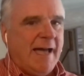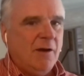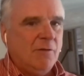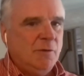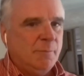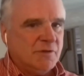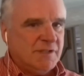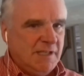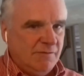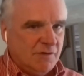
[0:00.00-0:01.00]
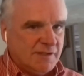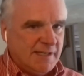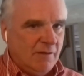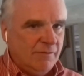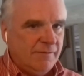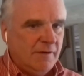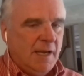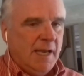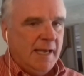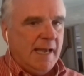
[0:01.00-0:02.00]
how you perceive yourself
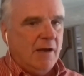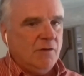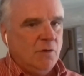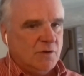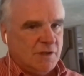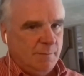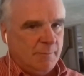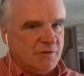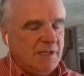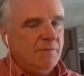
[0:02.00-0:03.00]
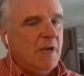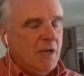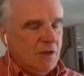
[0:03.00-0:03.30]
and how you wish to be perceived.